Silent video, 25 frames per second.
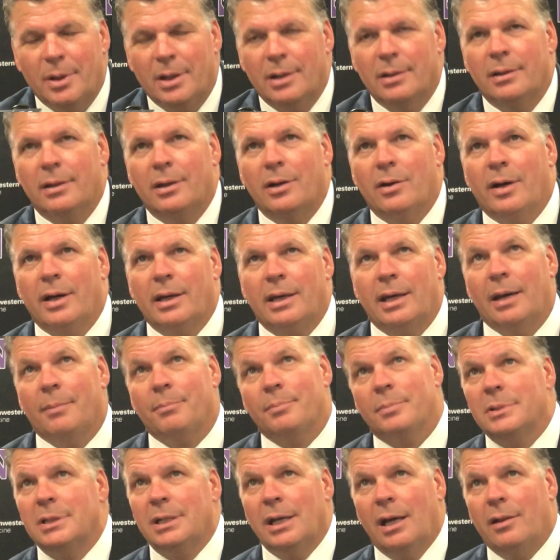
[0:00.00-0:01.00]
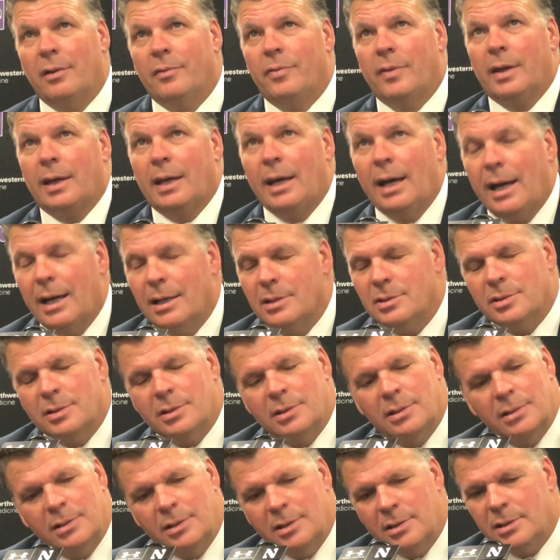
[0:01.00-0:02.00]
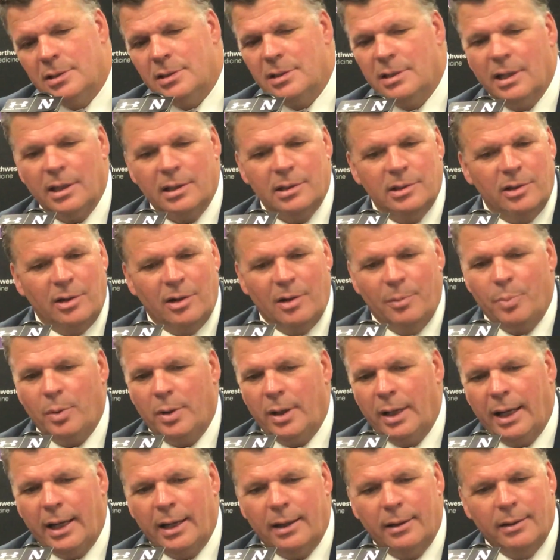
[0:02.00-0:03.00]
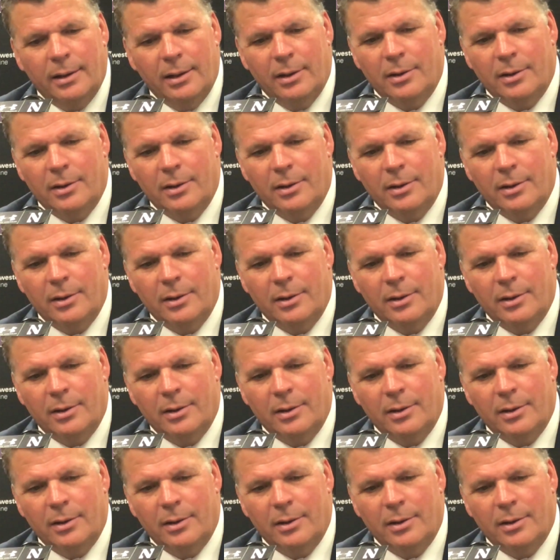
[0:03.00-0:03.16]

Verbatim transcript: But you know I kept telling the guys just just stick to our plan.